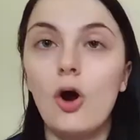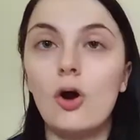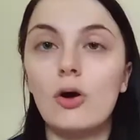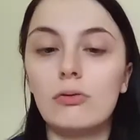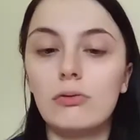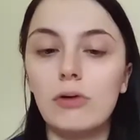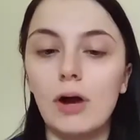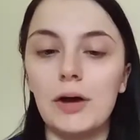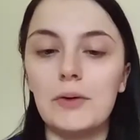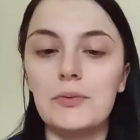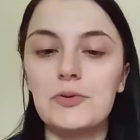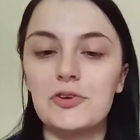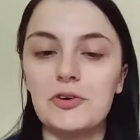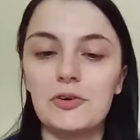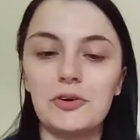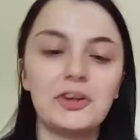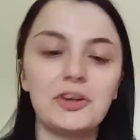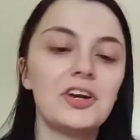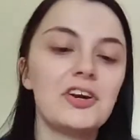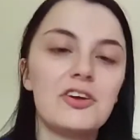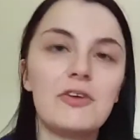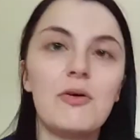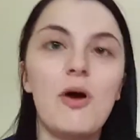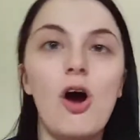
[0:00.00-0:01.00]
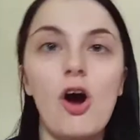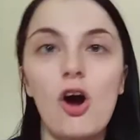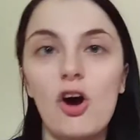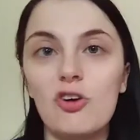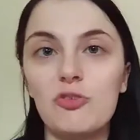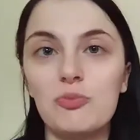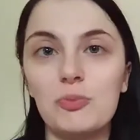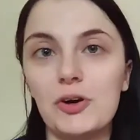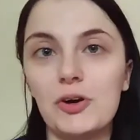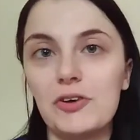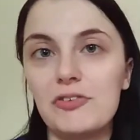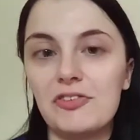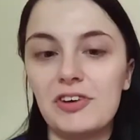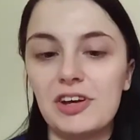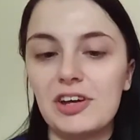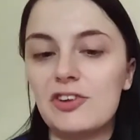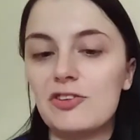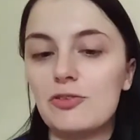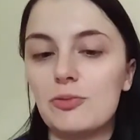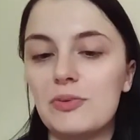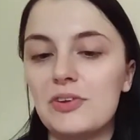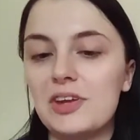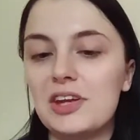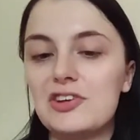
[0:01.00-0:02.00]
Right, so I'm going to do half my
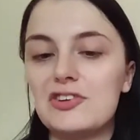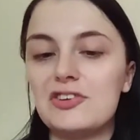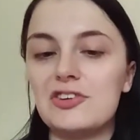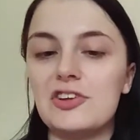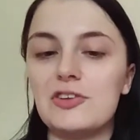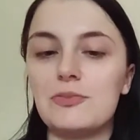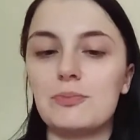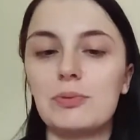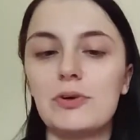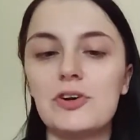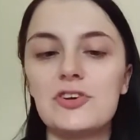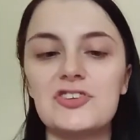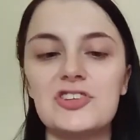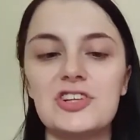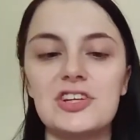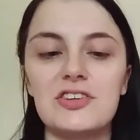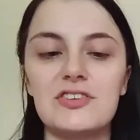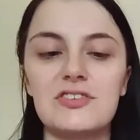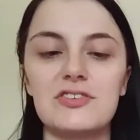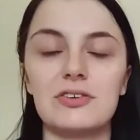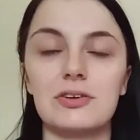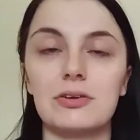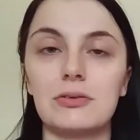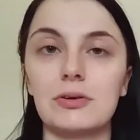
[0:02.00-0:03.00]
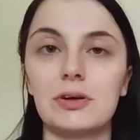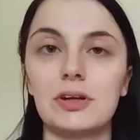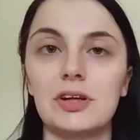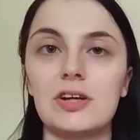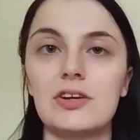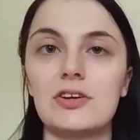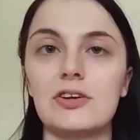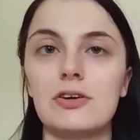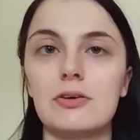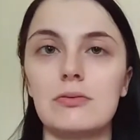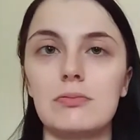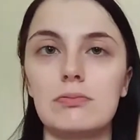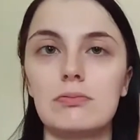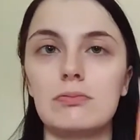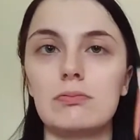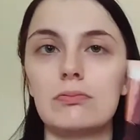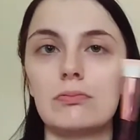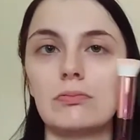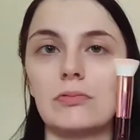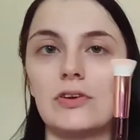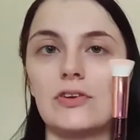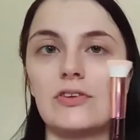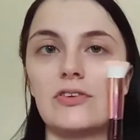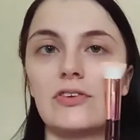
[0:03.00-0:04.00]
face with each of these brushes, and I'm going to do
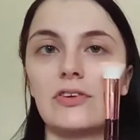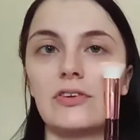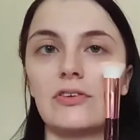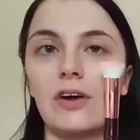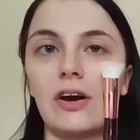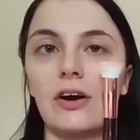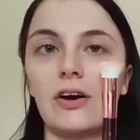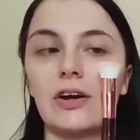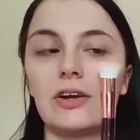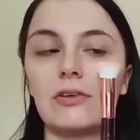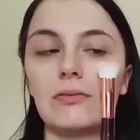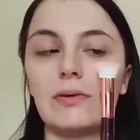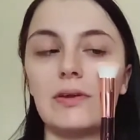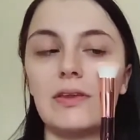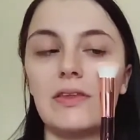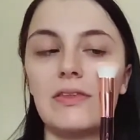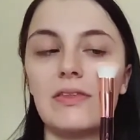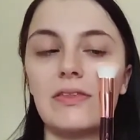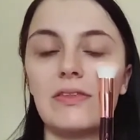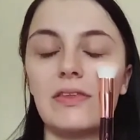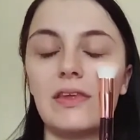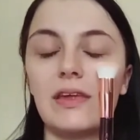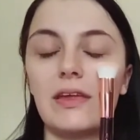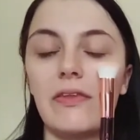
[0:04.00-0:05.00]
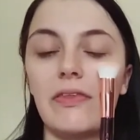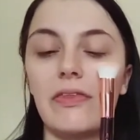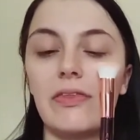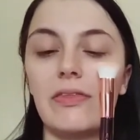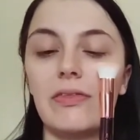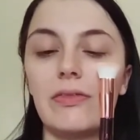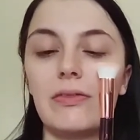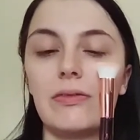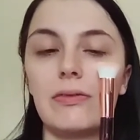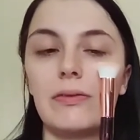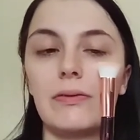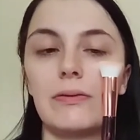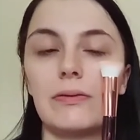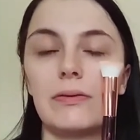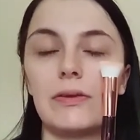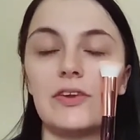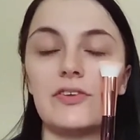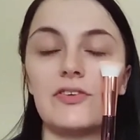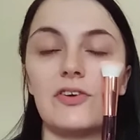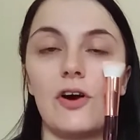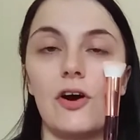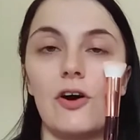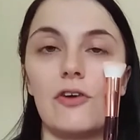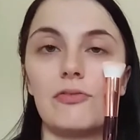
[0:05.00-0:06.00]
this side with this
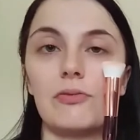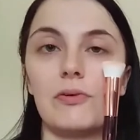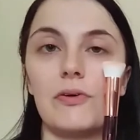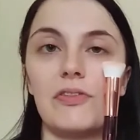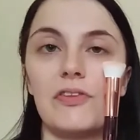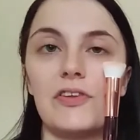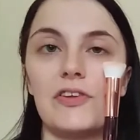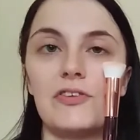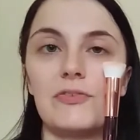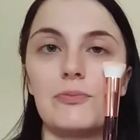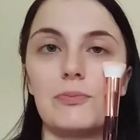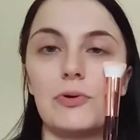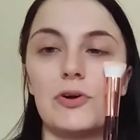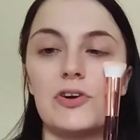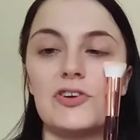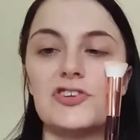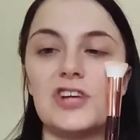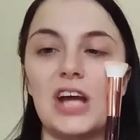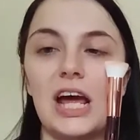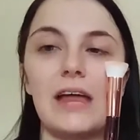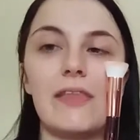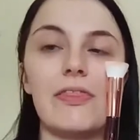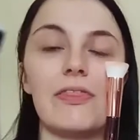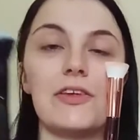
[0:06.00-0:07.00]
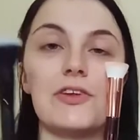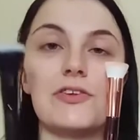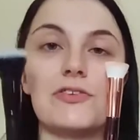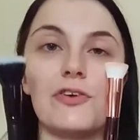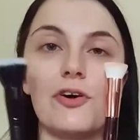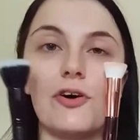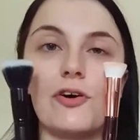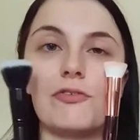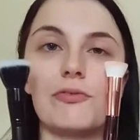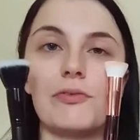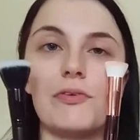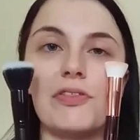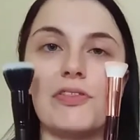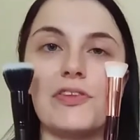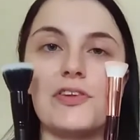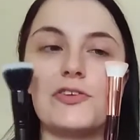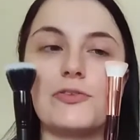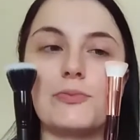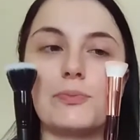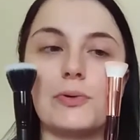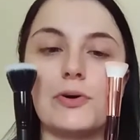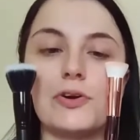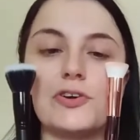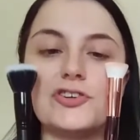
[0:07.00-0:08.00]
half with this brush and this half with this
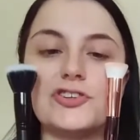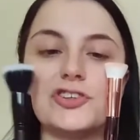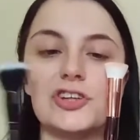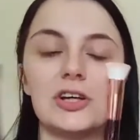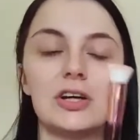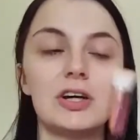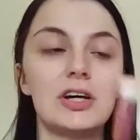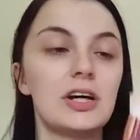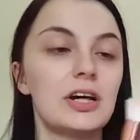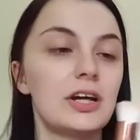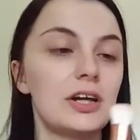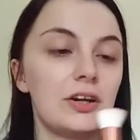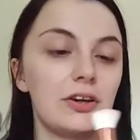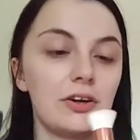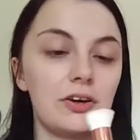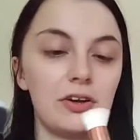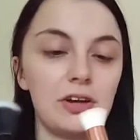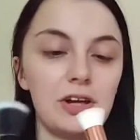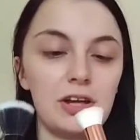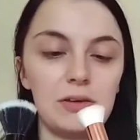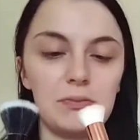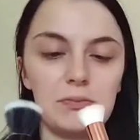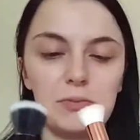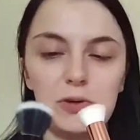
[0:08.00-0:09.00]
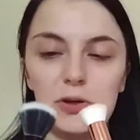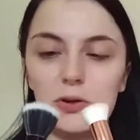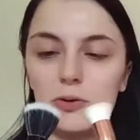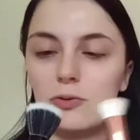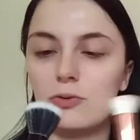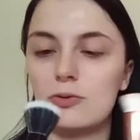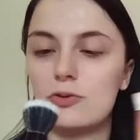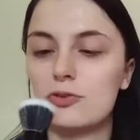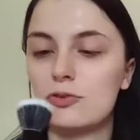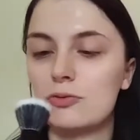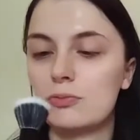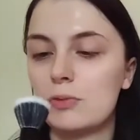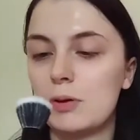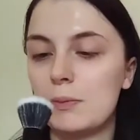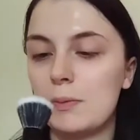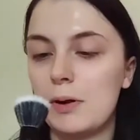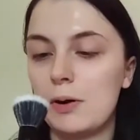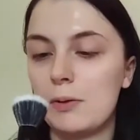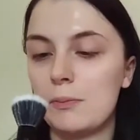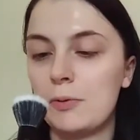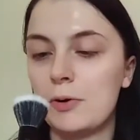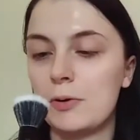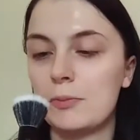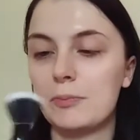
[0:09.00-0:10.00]
brush, and I'm going to use about
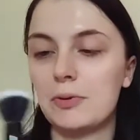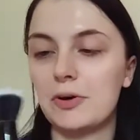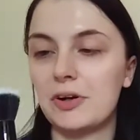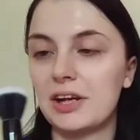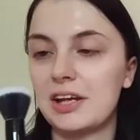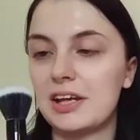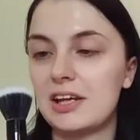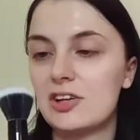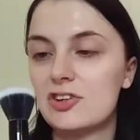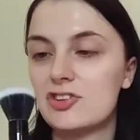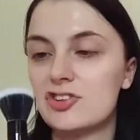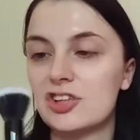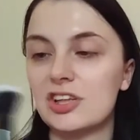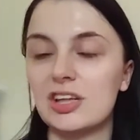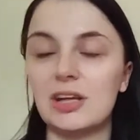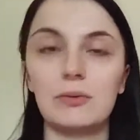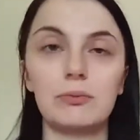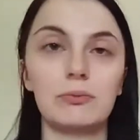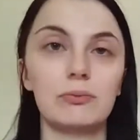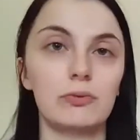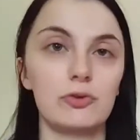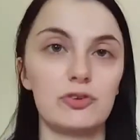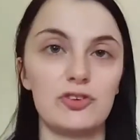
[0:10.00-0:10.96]
a pump on each, and then we'll